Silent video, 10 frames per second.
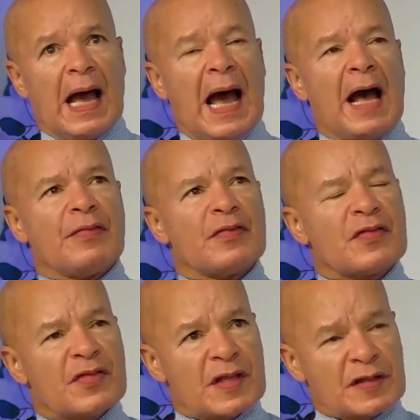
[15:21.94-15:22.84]
And
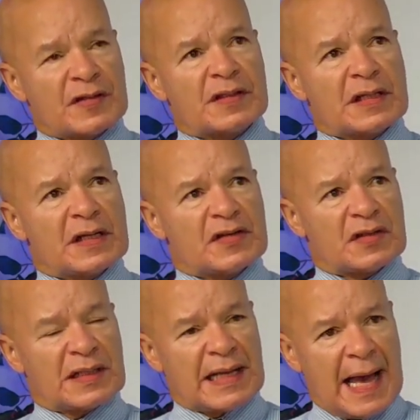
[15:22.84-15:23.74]
this is
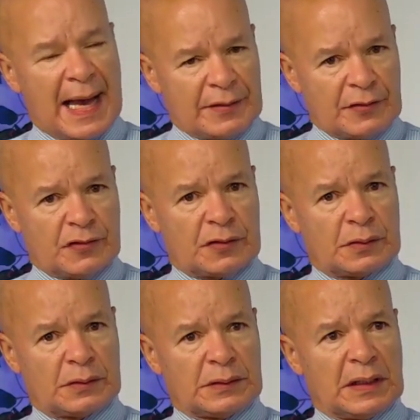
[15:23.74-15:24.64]
the
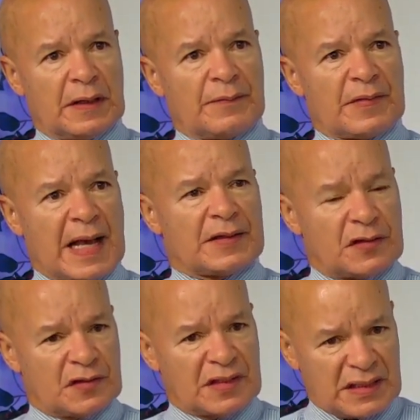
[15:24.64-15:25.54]
attitude that
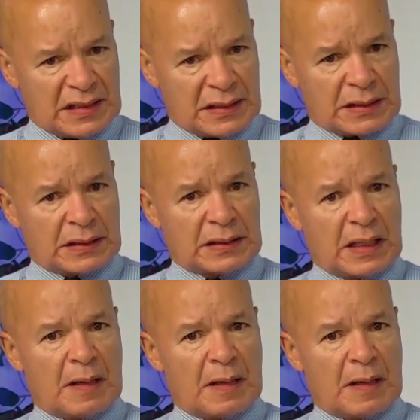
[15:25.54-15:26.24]
is needed.